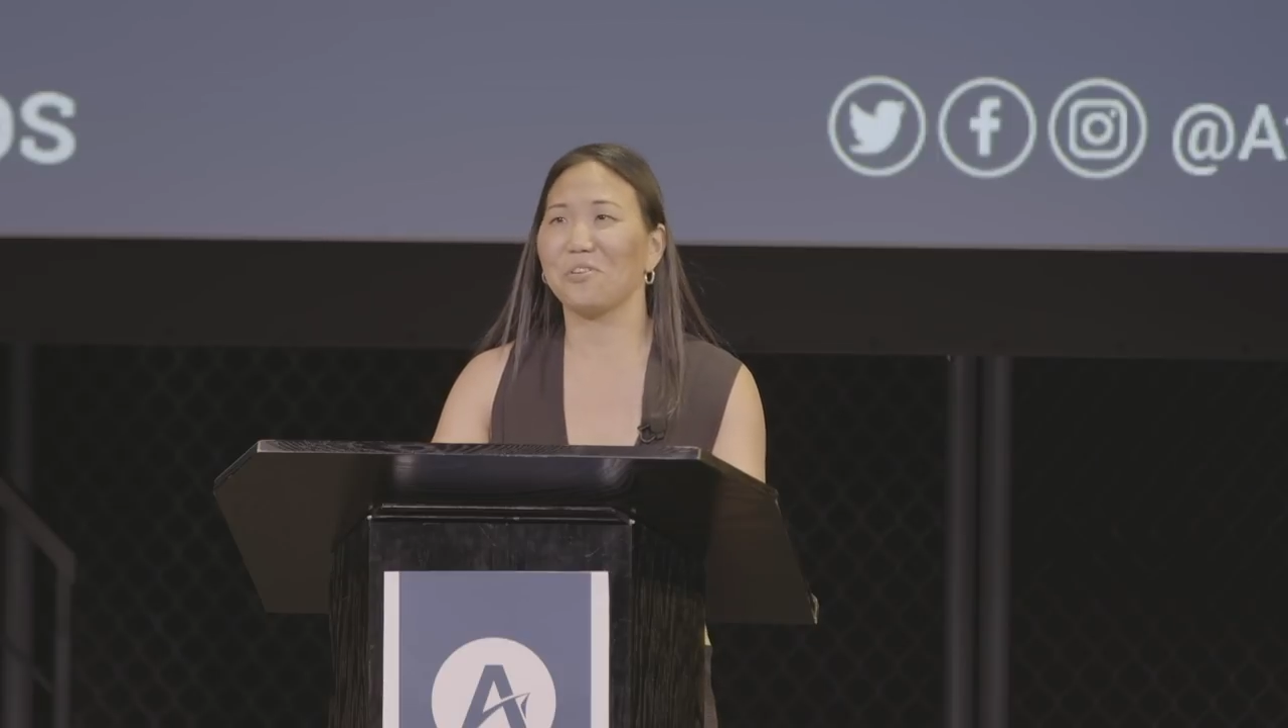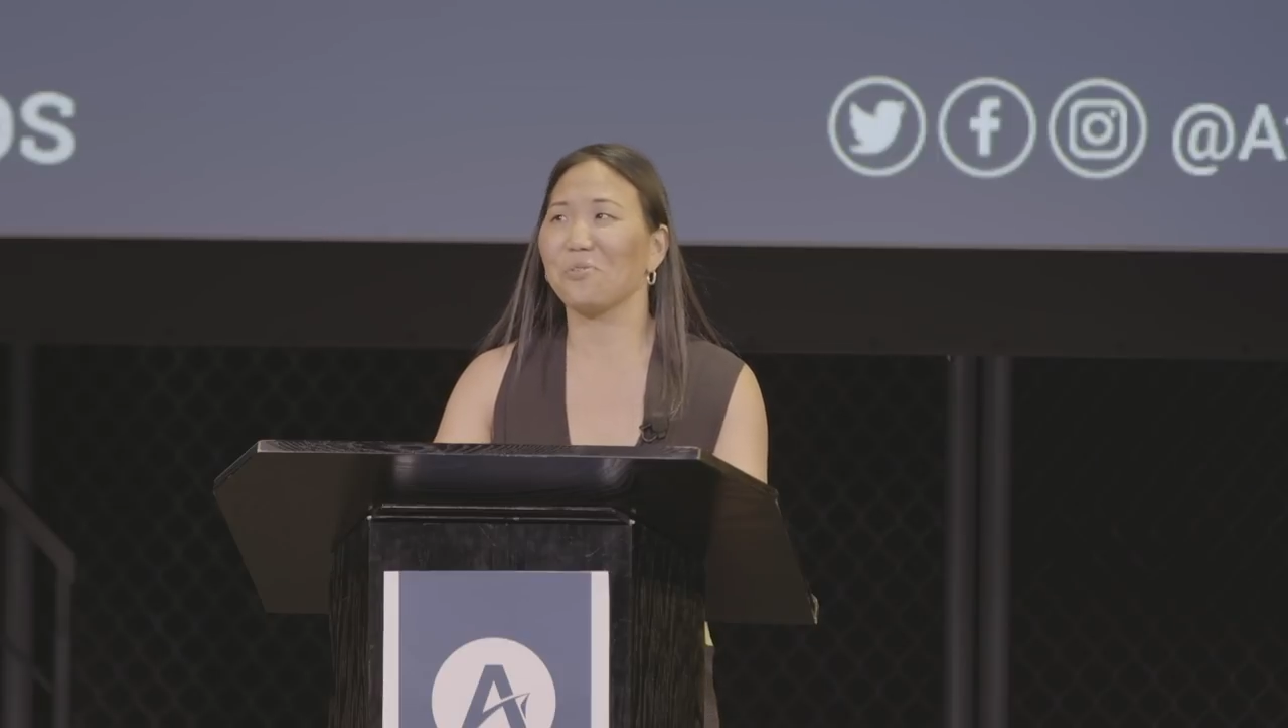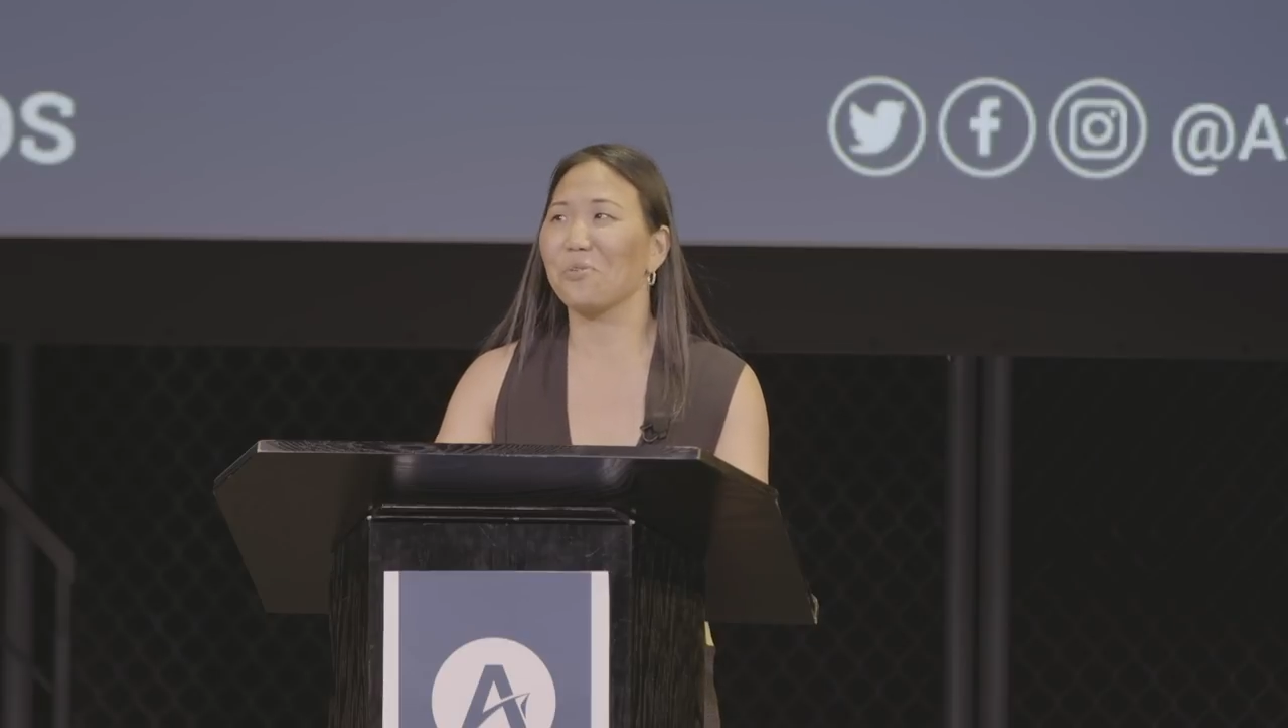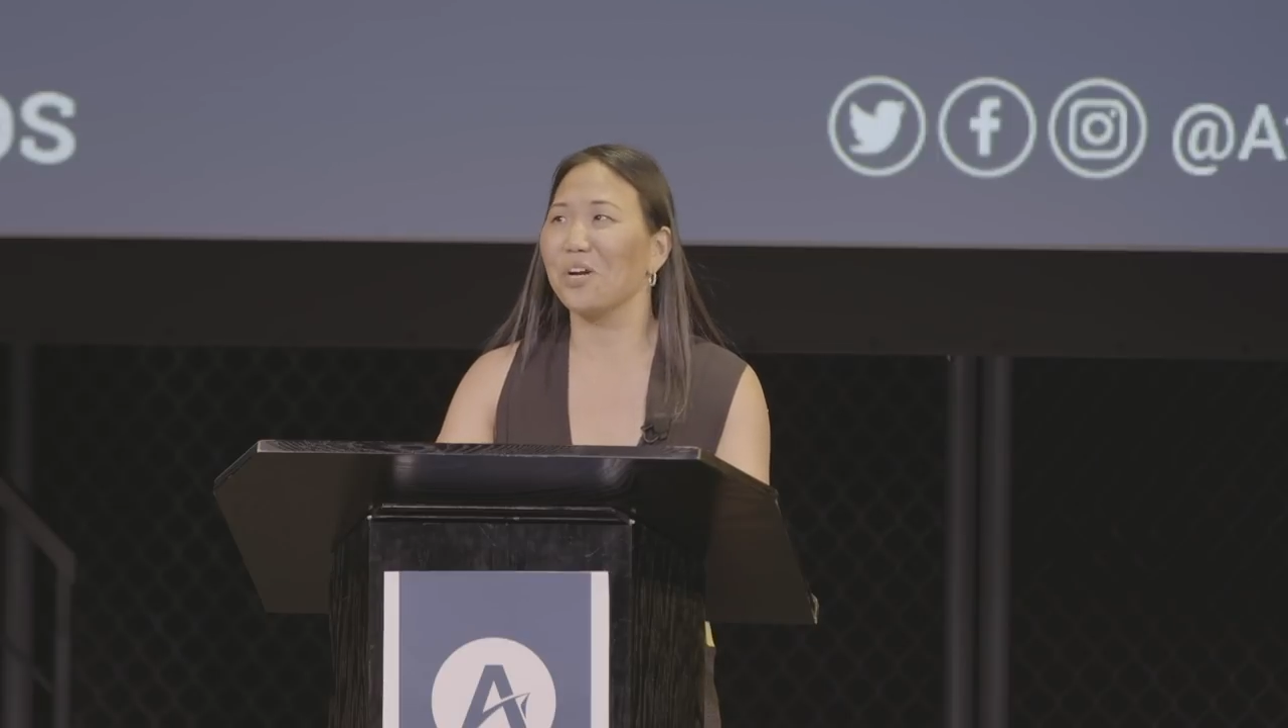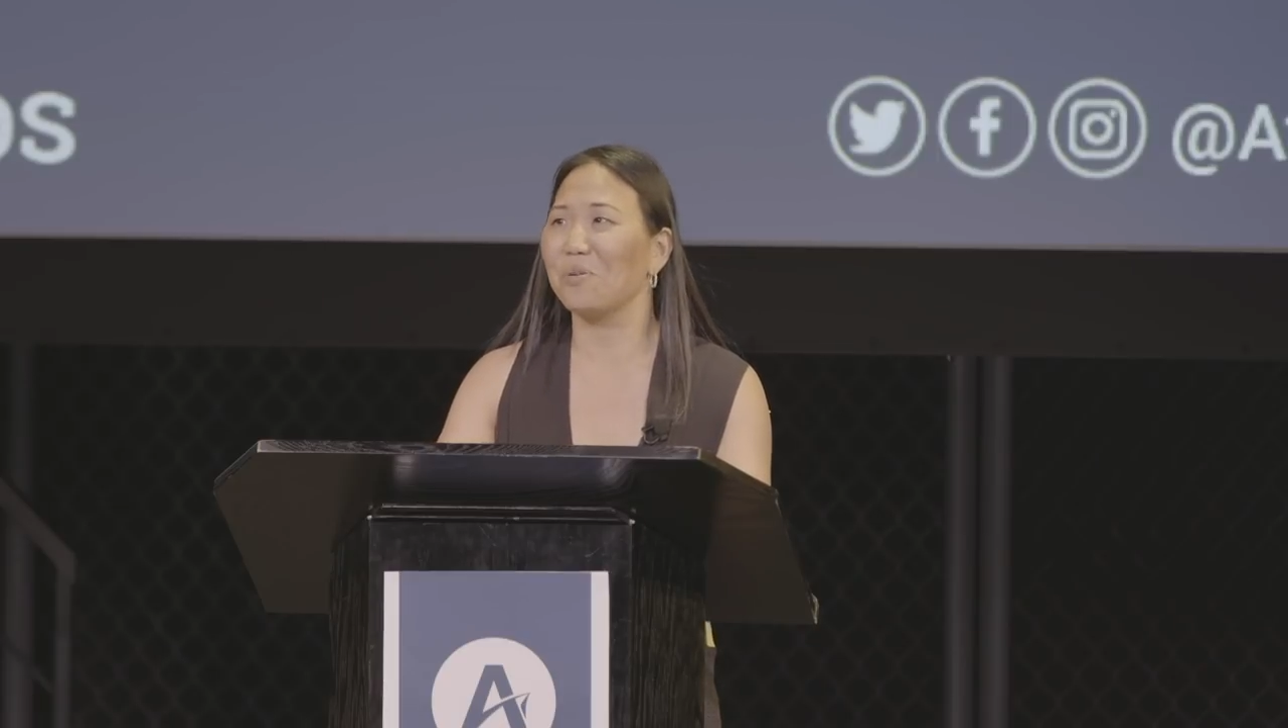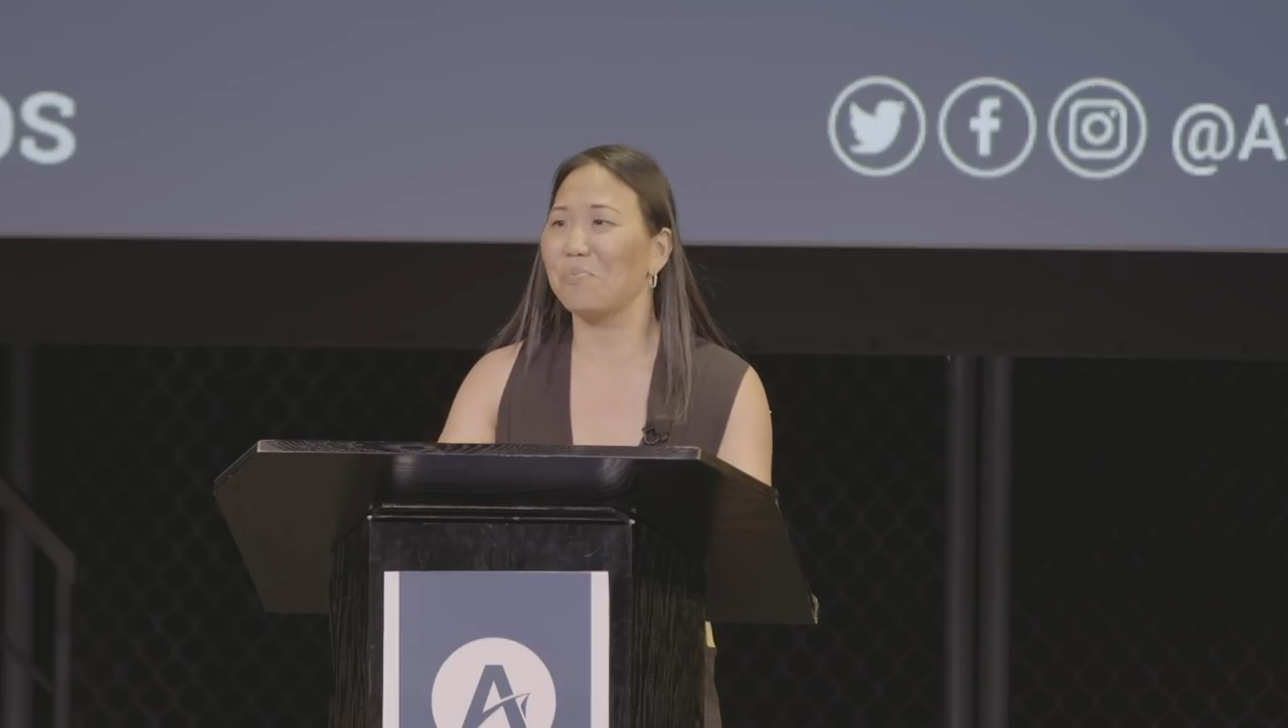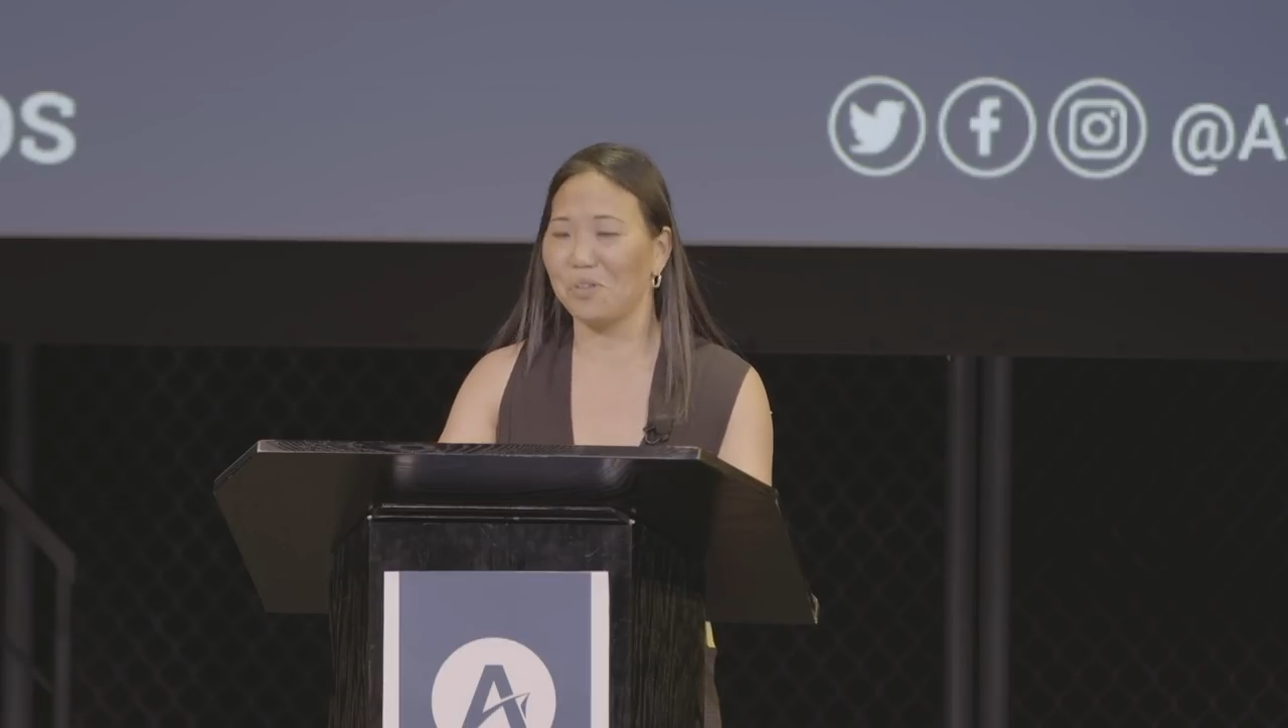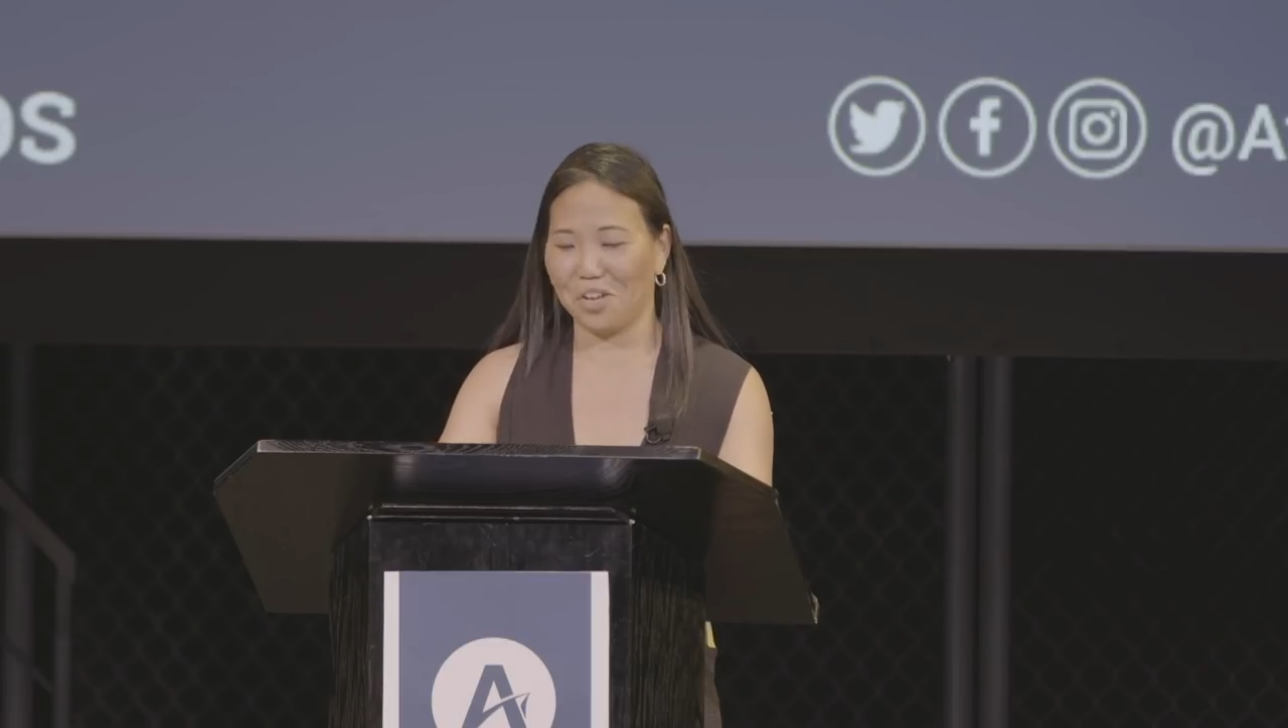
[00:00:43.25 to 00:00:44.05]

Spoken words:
incredible